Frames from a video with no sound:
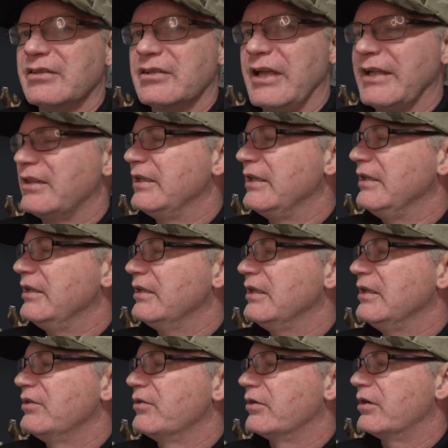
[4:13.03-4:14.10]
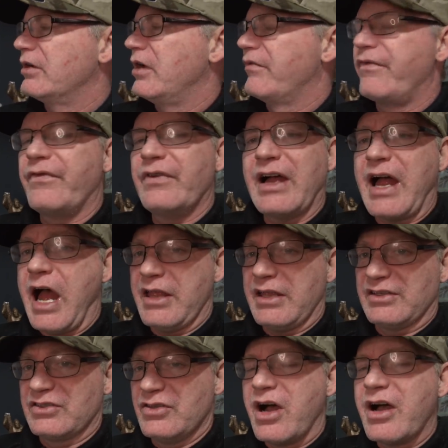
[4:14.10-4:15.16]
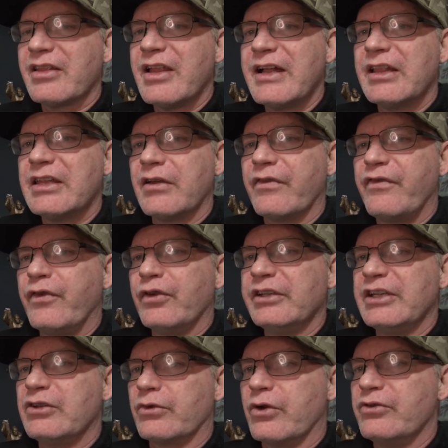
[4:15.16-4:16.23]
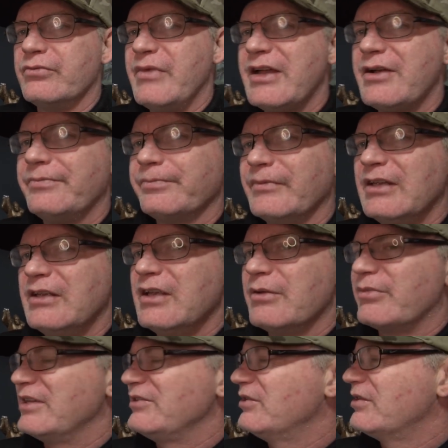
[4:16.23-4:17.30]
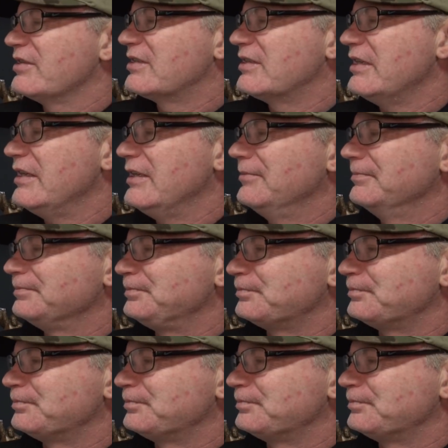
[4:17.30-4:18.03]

likely either a, uh, uh, it's not likely a fully grown male, but as you can see,